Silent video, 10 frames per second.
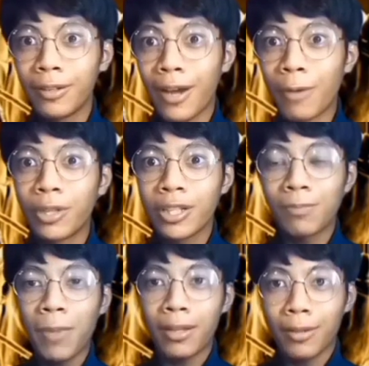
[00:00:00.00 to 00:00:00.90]
I would
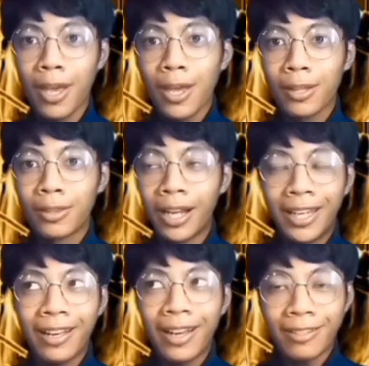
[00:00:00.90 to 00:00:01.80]
expect the
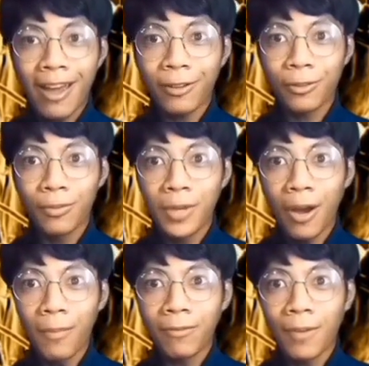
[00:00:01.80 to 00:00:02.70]
kick attack to be
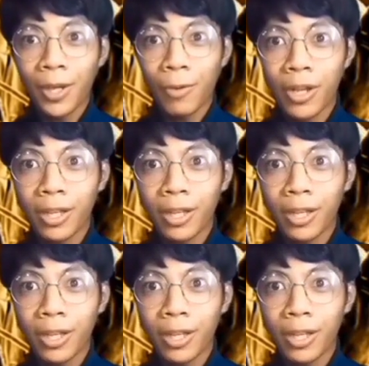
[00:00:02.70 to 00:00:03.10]
coming from the cricket,